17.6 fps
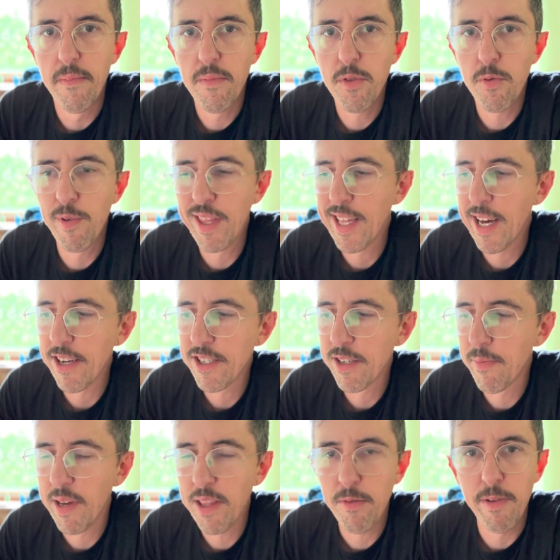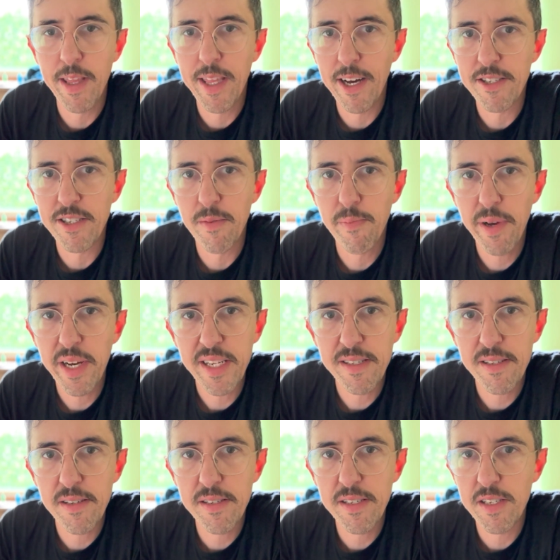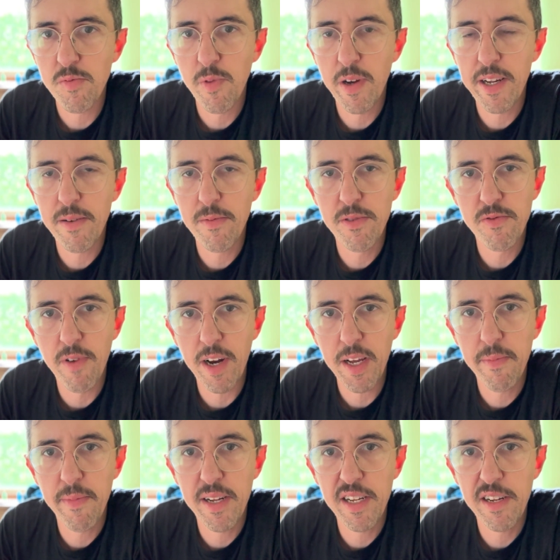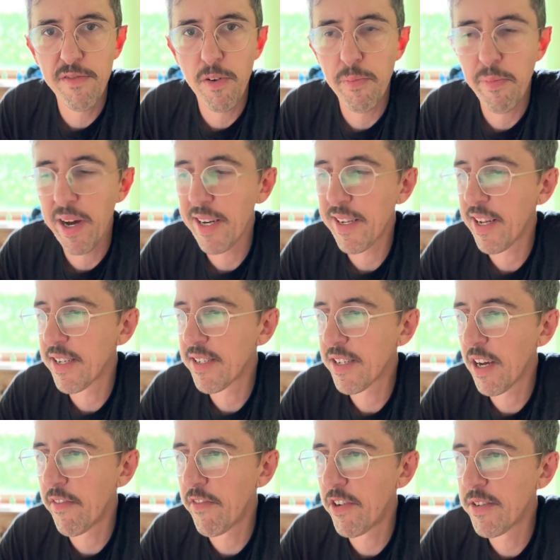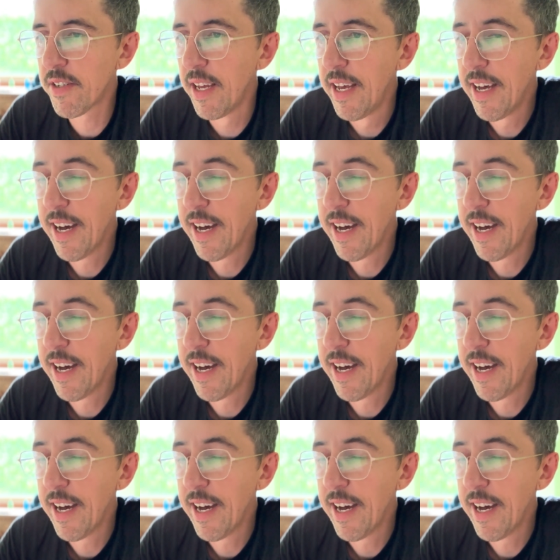3,000 by 3,000 pixels is what was recommended for podcast covers.